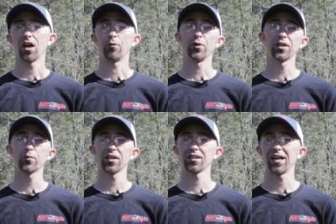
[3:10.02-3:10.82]

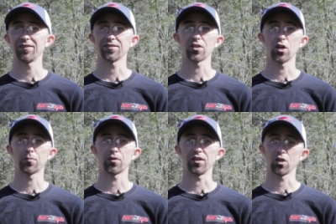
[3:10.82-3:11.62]
Really like this
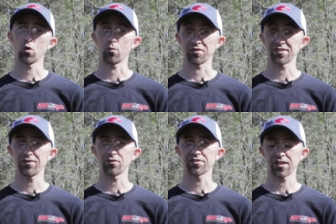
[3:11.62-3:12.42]
upper and lower
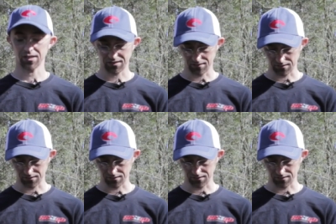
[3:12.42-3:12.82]
receiver set.